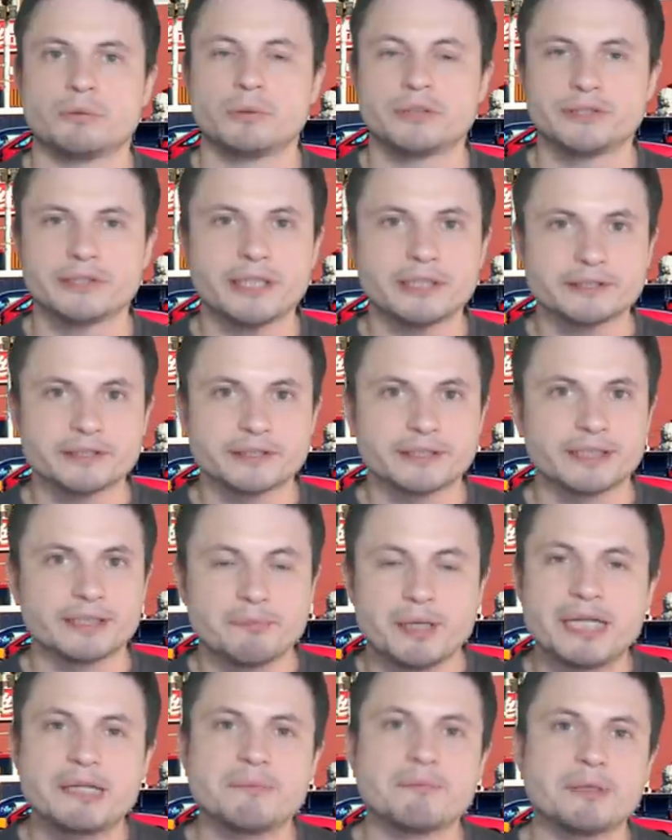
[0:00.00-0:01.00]
resulted
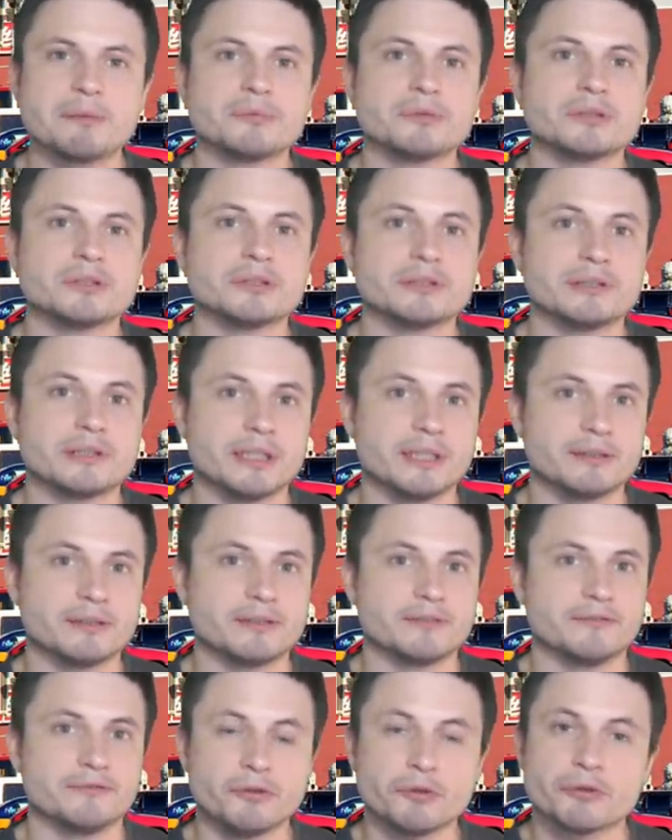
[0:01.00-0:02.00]
in many people
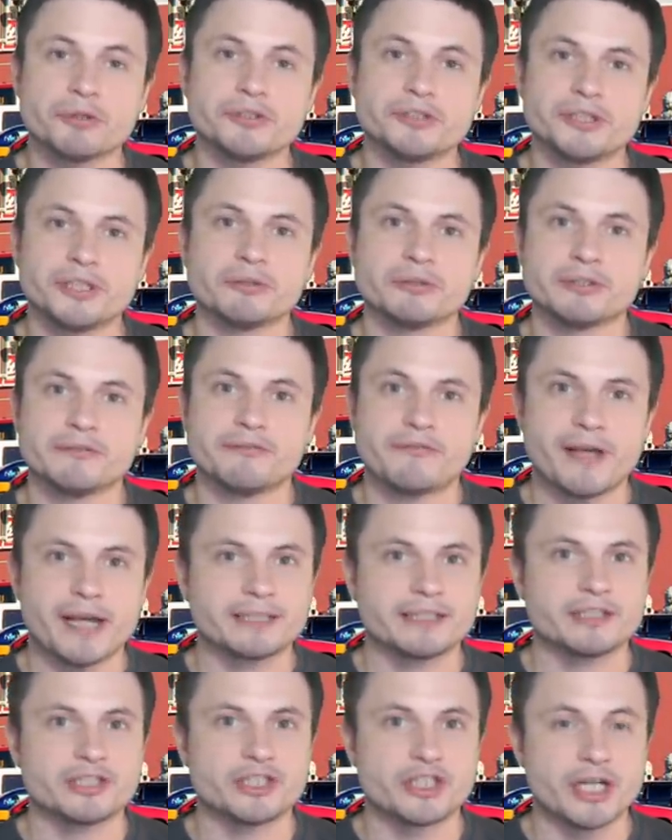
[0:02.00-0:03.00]
uh, focusing on the
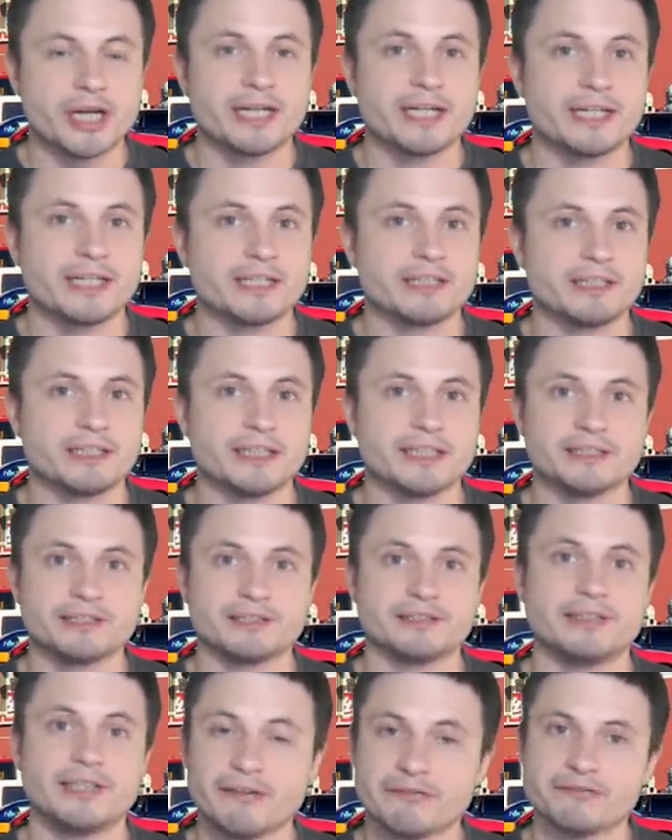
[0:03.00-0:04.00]
fact that China
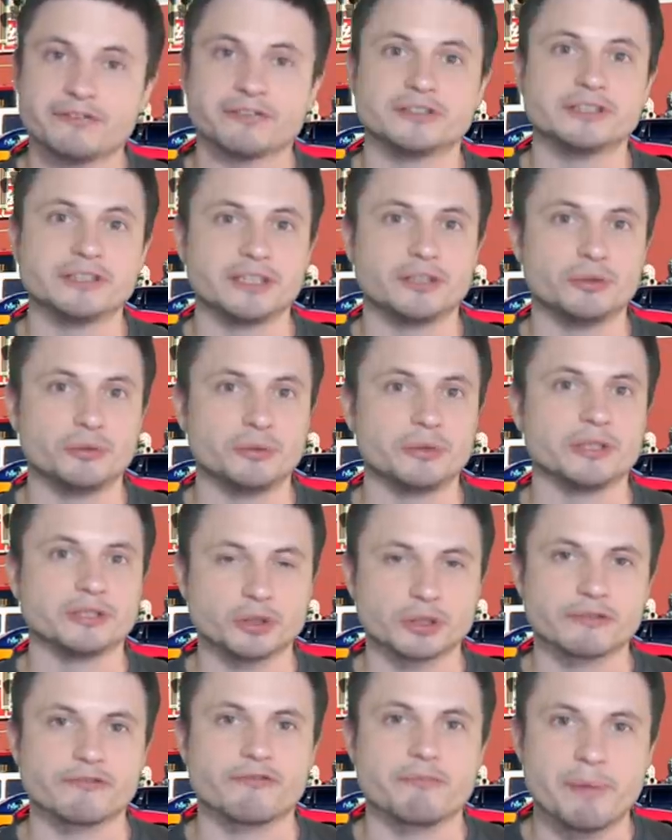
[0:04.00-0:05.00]
is definitely doing a
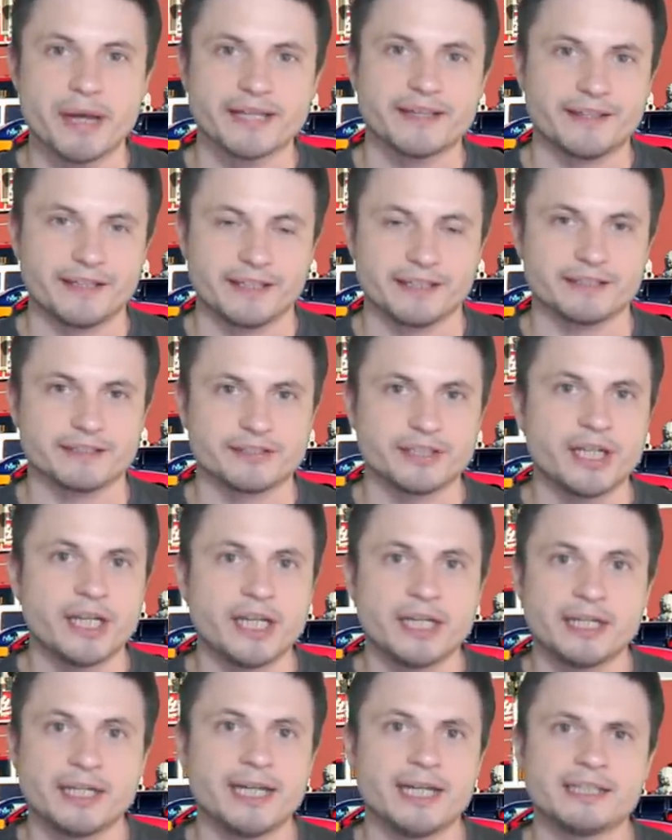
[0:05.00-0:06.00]
lot of bad things.
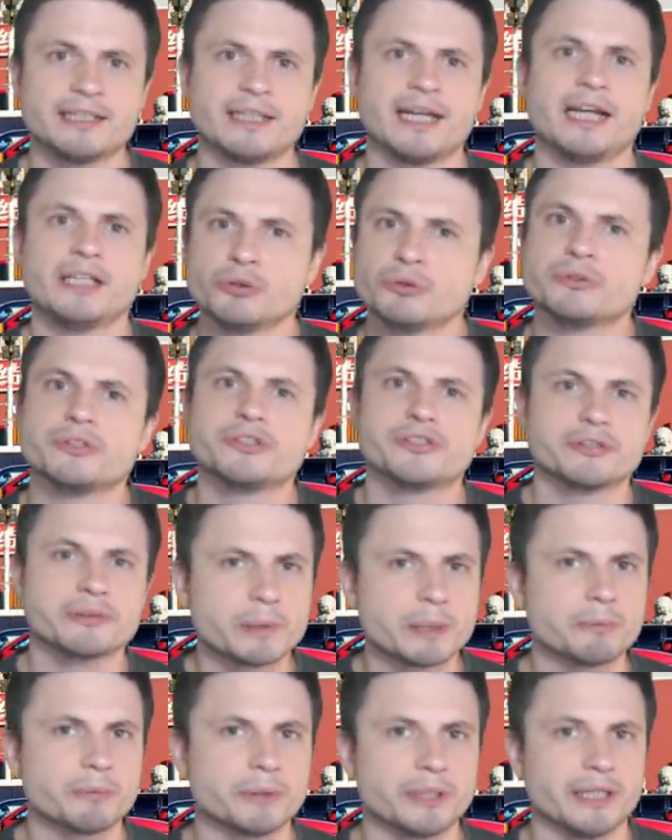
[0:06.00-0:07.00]
And I don't
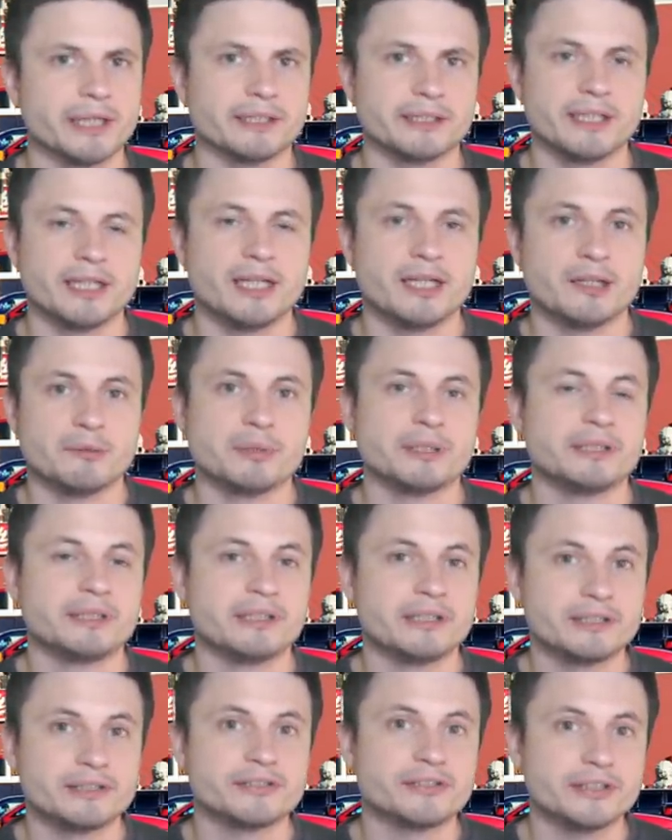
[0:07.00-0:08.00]
disagree with that, but
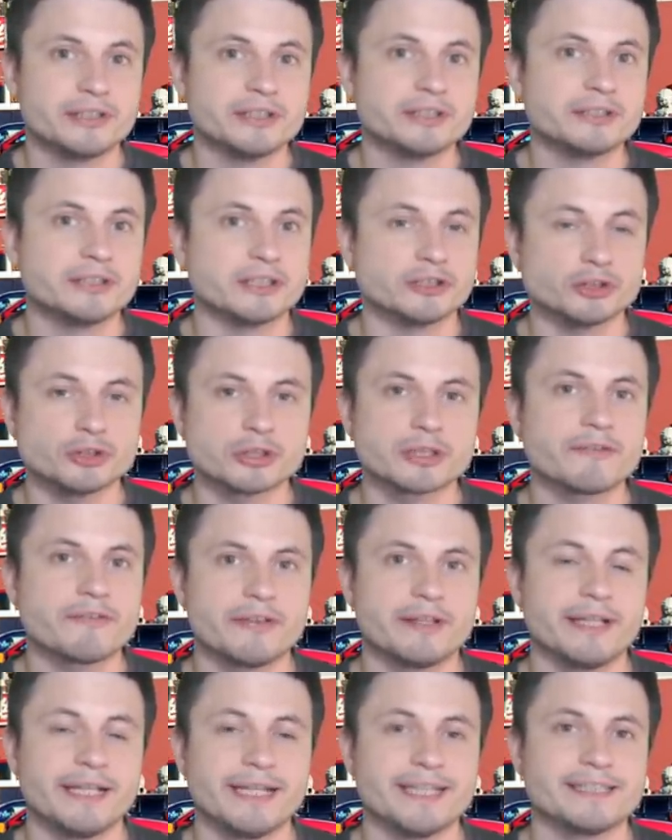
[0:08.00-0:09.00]
there is still a lot
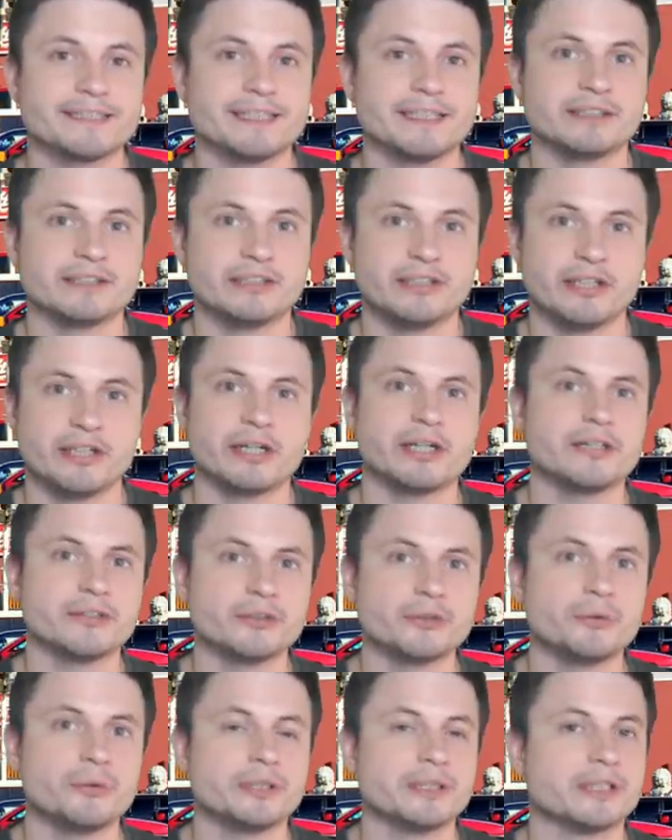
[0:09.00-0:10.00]
of things that they are
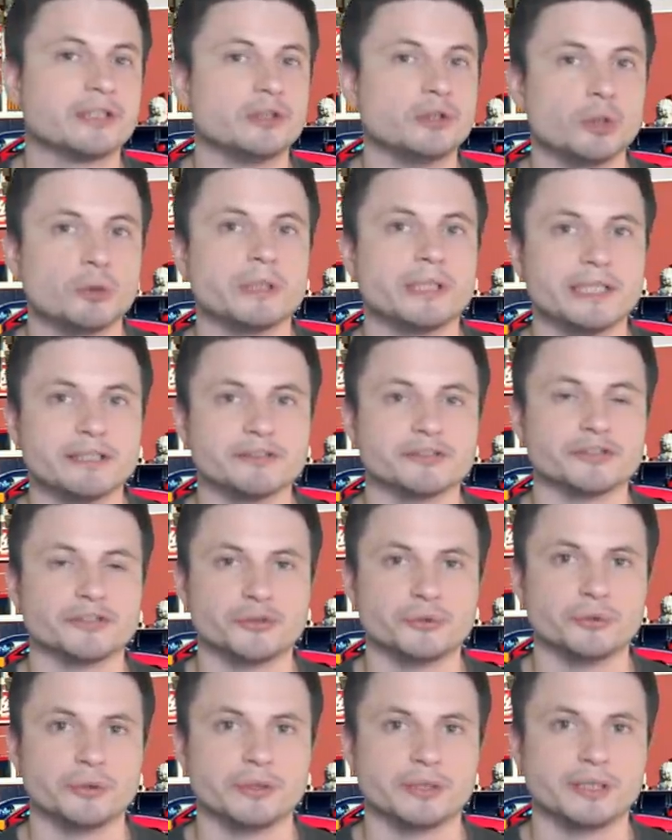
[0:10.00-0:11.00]
doing that no one else
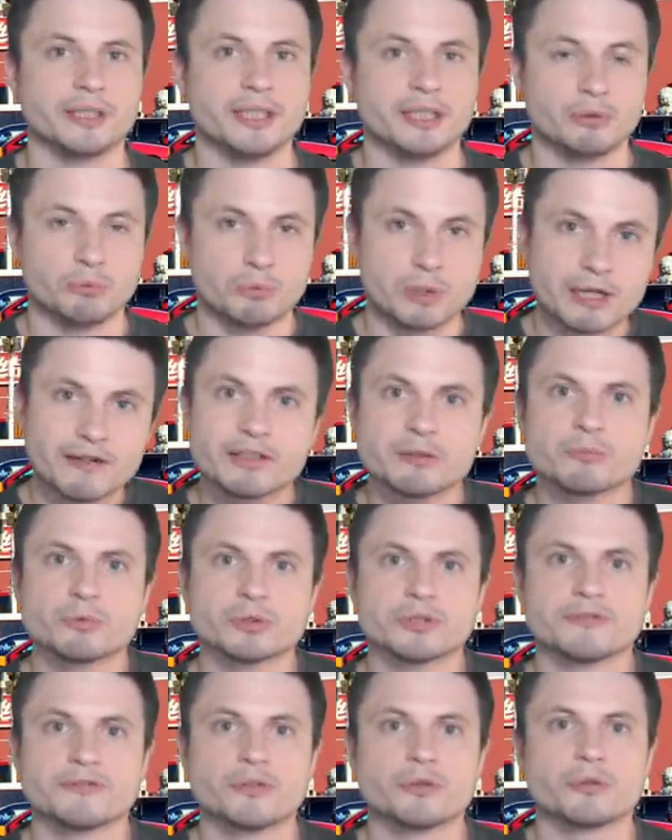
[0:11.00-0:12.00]
is doing. One of them was, of